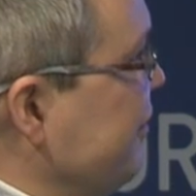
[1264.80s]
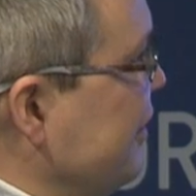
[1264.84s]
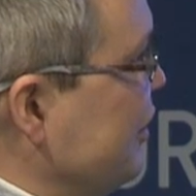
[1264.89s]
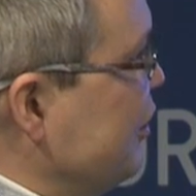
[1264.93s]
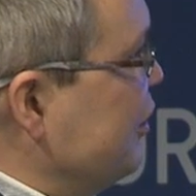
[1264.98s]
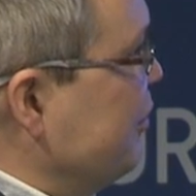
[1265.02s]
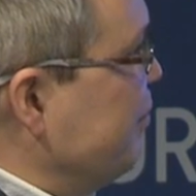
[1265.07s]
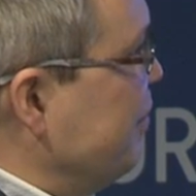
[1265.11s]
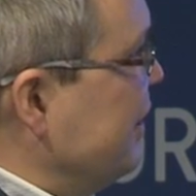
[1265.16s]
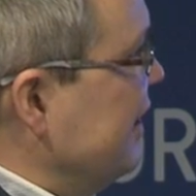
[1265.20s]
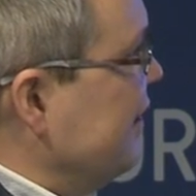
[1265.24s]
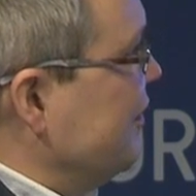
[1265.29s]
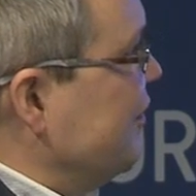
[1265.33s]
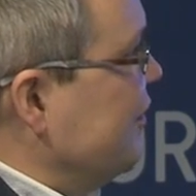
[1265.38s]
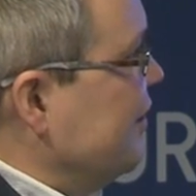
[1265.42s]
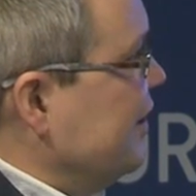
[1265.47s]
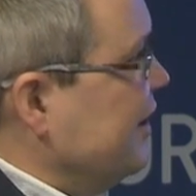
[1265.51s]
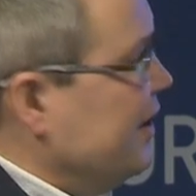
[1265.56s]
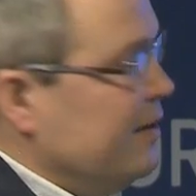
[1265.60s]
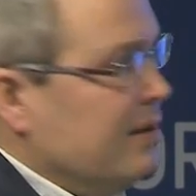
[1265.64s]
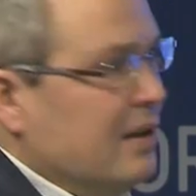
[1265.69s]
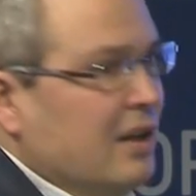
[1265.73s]

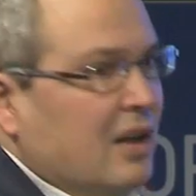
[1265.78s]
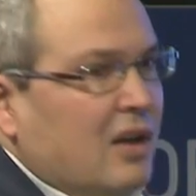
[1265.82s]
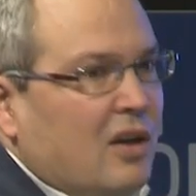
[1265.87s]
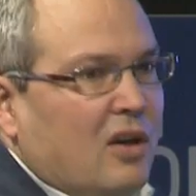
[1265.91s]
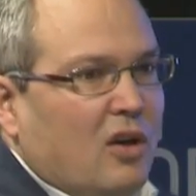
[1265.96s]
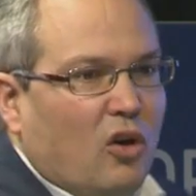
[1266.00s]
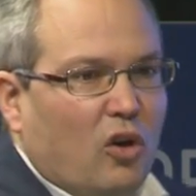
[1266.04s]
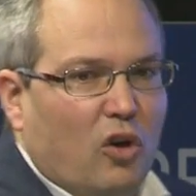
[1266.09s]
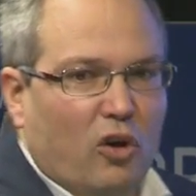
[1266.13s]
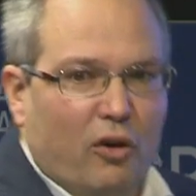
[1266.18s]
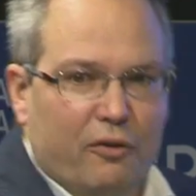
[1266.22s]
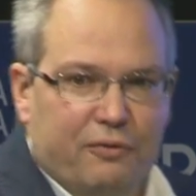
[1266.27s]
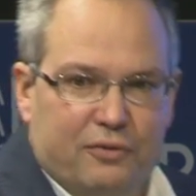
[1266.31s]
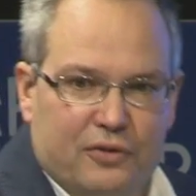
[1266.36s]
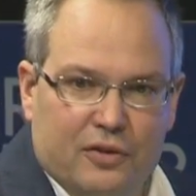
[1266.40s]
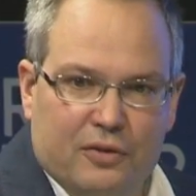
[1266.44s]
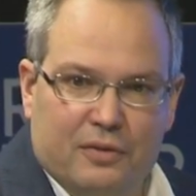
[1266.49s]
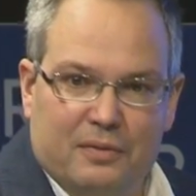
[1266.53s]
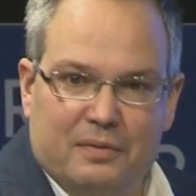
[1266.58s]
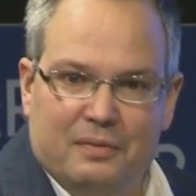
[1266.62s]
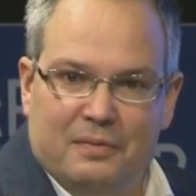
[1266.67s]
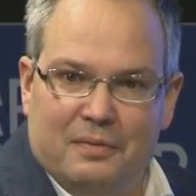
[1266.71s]
visibility of
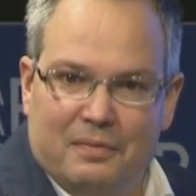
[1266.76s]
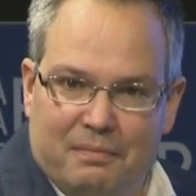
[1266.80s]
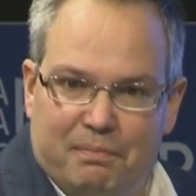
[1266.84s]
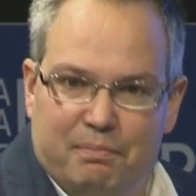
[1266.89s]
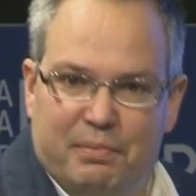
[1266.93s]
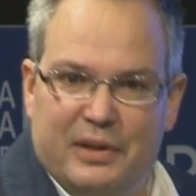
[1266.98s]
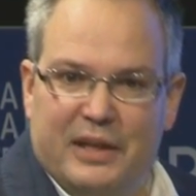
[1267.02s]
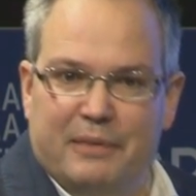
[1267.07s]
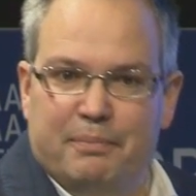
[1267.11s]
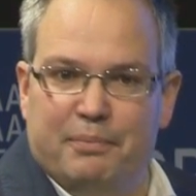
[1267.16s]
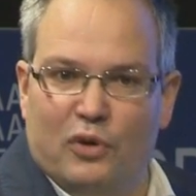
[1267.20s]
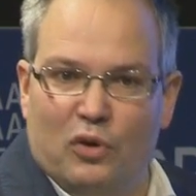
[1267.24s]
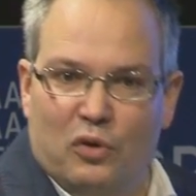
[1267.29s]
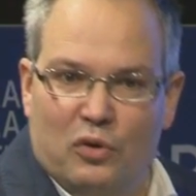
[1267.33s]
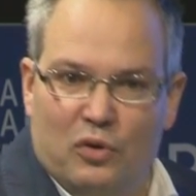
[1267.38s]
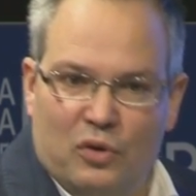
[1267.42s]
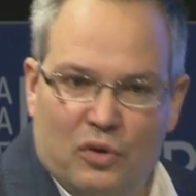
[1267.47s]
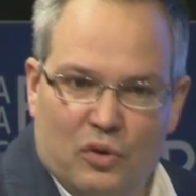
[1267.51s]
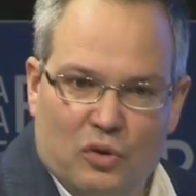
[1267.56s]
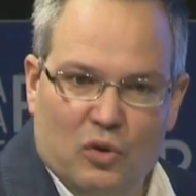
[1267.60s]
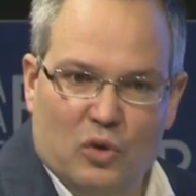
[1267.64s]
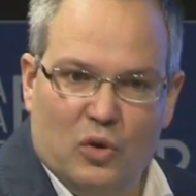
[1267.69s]
the people
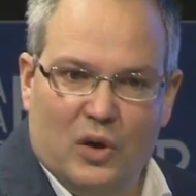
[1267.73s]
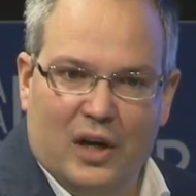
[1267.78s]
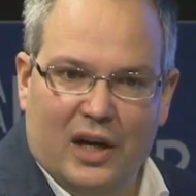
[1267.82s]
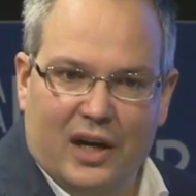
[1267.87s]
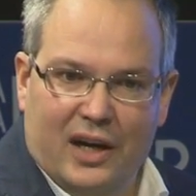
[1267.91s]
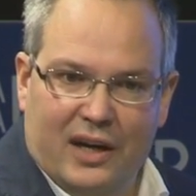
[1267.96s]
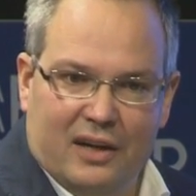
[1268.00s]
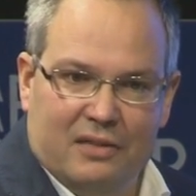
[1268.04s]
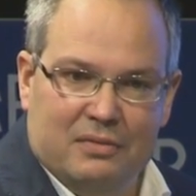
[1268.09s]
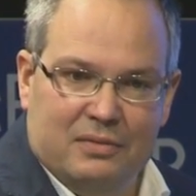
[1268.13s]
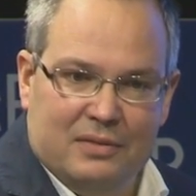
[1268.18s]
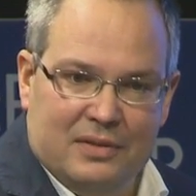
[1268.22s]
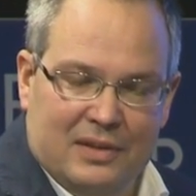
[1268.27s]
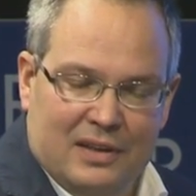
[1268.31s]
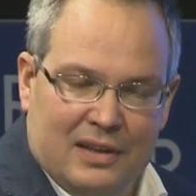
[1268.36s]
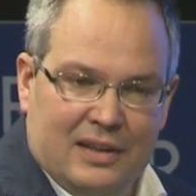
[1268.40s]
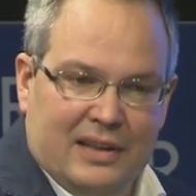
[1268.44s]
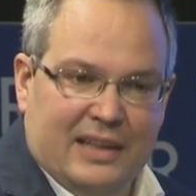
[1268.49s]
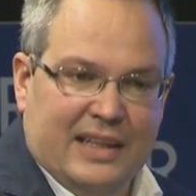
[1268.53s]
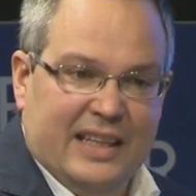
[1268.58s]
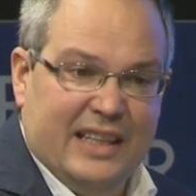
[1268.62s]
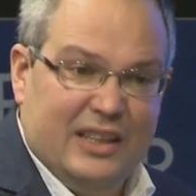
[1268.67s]
who are,
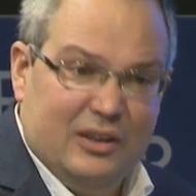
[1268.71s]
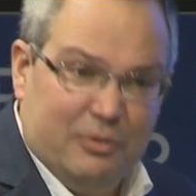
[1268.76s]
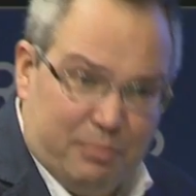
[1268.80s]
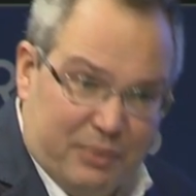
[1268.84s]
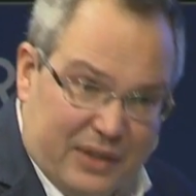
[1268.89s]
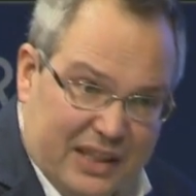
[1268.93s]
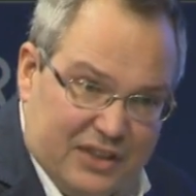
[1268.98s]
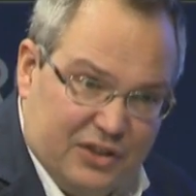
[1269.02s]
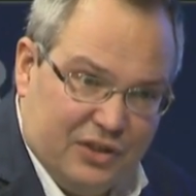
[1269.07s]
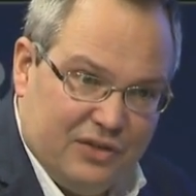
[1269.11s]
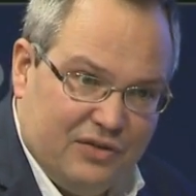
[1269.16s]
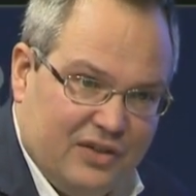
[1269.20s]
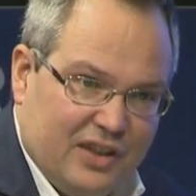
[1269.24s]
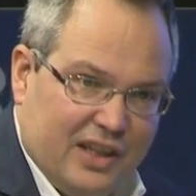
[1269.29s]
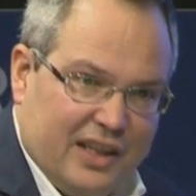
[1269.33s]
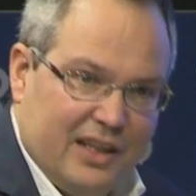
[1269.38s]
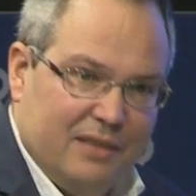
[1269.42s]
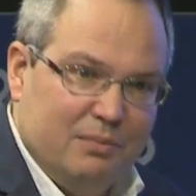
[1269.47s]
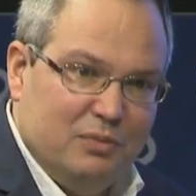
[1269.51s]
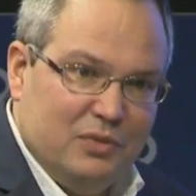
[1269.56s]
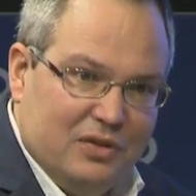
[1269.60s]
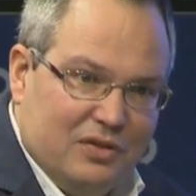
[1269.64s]
in the present
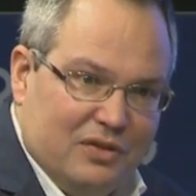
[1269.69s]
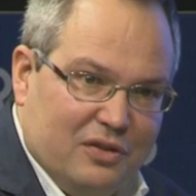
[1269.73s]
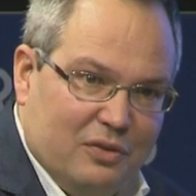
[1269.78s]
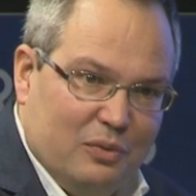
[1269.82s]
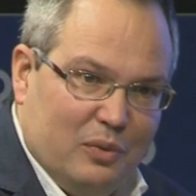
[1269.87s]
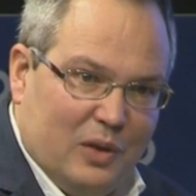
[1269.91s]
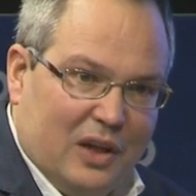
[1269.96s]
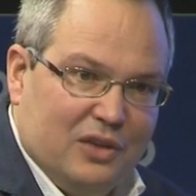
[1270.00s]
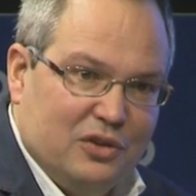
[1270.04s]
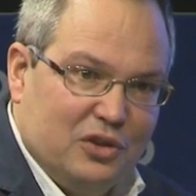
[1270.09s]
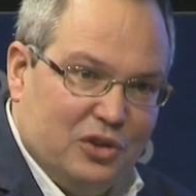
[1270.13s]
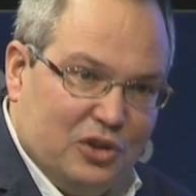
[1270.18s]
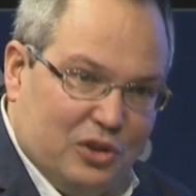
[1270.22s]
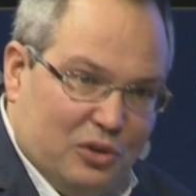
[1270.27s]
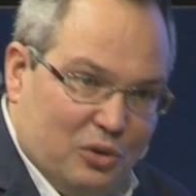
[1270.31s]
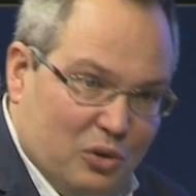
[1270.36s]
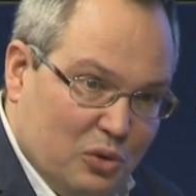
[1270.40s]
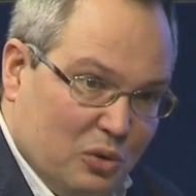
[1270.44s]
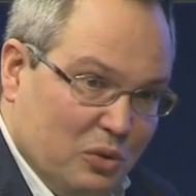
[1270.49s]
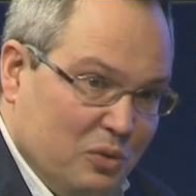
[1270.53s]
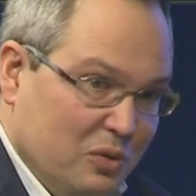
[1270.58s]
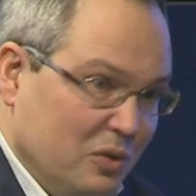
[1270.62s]
time, the ones
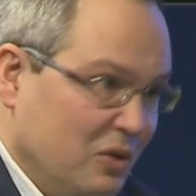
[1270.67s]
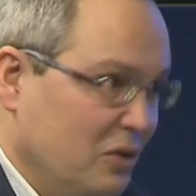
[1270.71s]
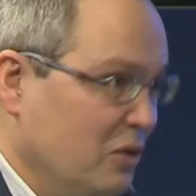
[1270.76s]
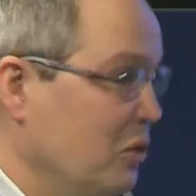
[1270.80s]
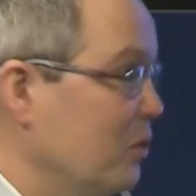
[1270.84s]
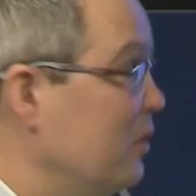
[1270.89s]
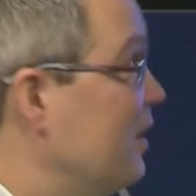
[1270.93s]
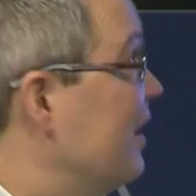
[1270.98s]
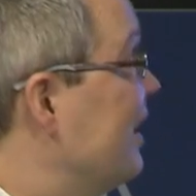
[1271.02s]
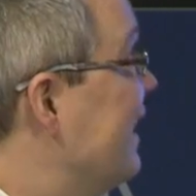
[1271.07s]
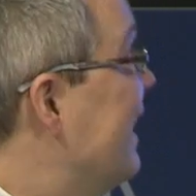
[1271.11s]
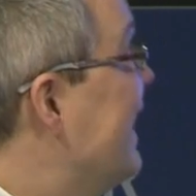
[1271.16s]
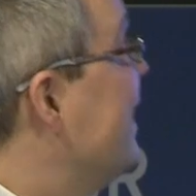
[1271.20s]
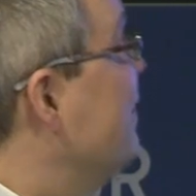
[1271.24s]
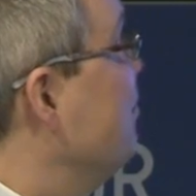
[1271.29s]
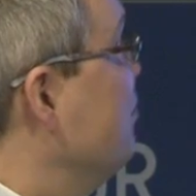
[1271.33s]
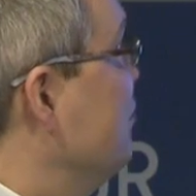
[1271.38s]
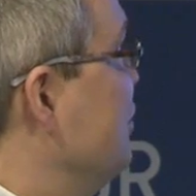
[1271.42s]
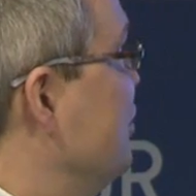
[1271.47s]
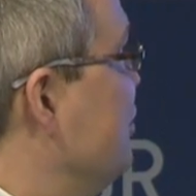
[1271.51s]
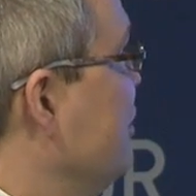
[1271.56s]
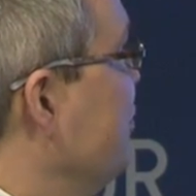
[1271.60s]
who, who
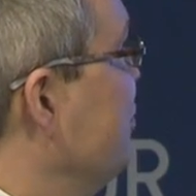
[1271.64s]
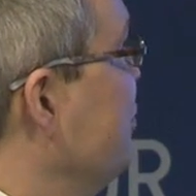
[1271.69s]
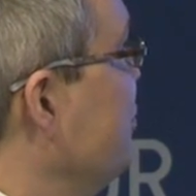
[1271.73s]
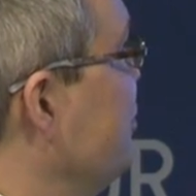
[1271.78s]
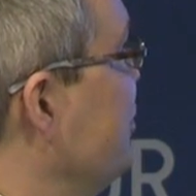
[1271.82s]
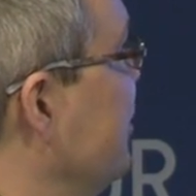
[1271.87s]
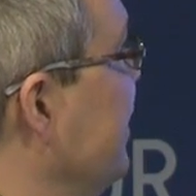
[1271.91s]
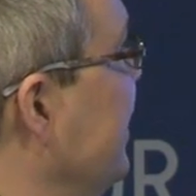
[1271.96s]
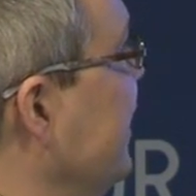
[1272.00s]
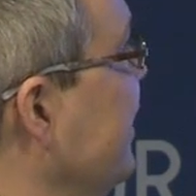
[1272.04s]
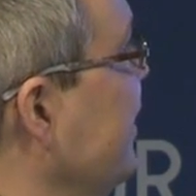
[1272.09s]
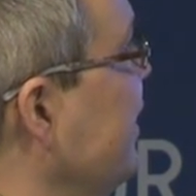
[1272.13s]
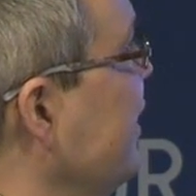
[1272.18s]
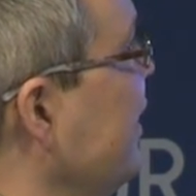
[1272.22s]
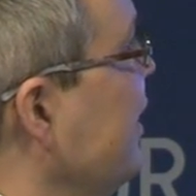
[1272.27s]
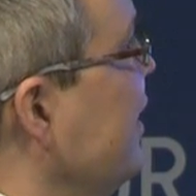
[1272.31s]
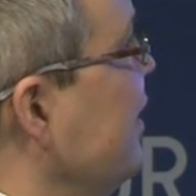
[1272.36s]
claim, so to say.